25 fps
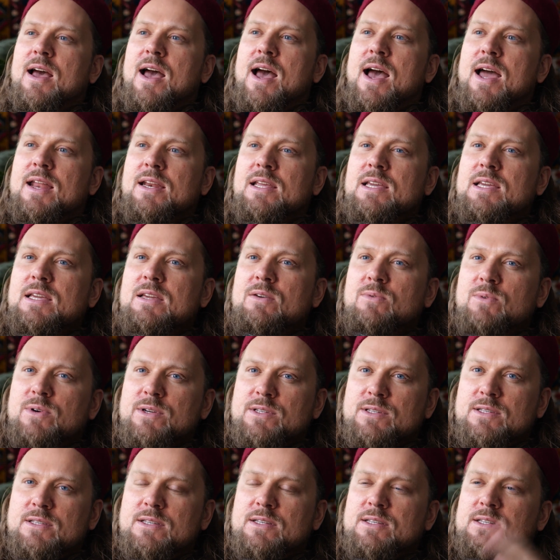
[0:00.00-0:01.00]
And he
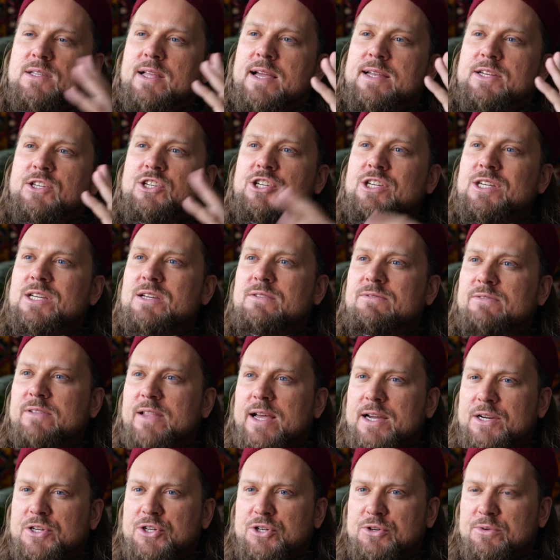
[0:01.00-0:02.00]
was this like chief
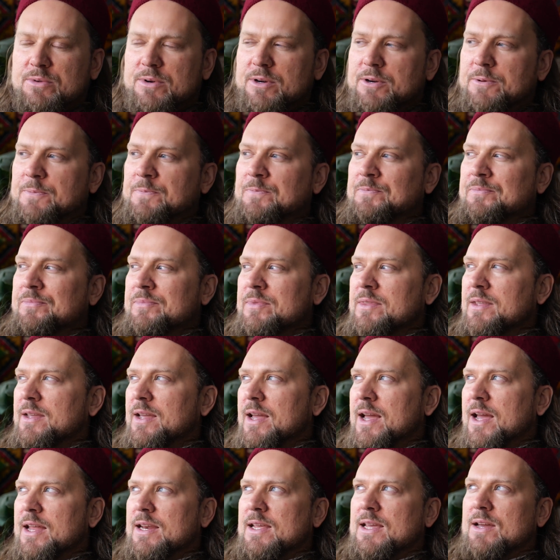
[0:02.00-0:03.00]
lecturer,
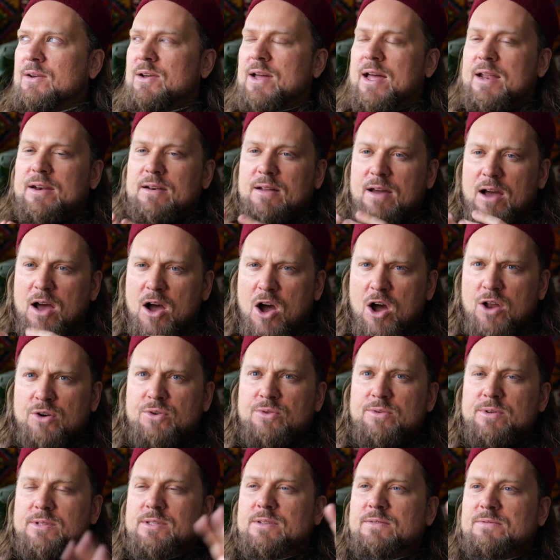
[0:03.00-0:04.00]
and he had
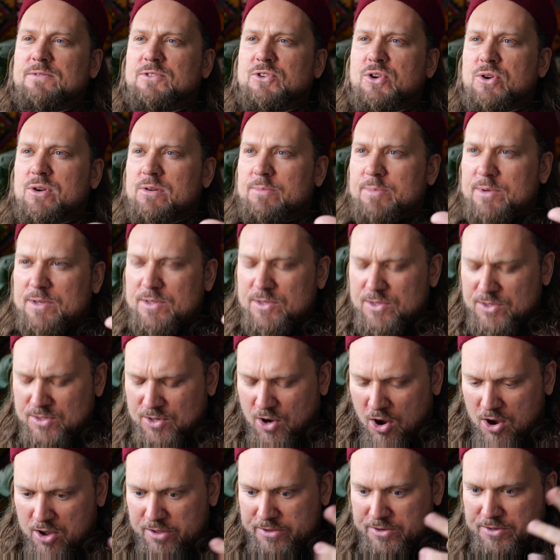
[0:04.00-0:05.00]
hundreds of turbaned
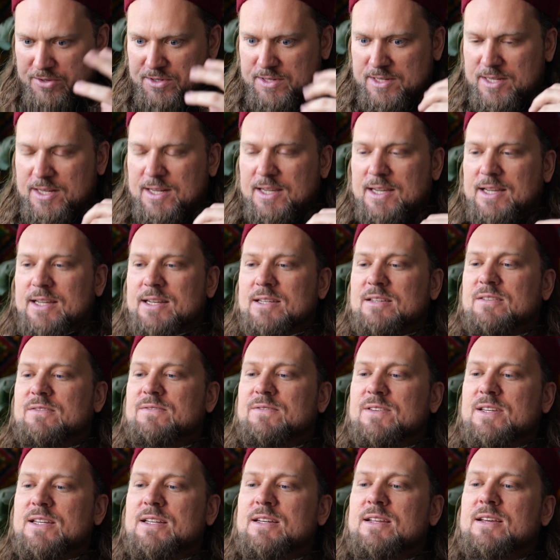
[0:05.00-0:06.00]
scholars sitting at his
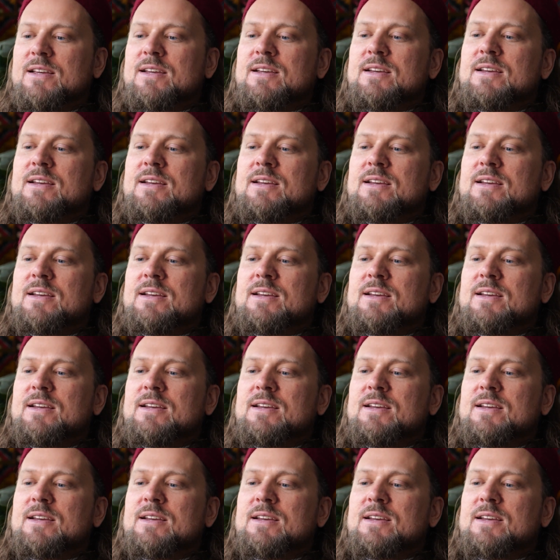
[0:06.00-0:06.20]
feet.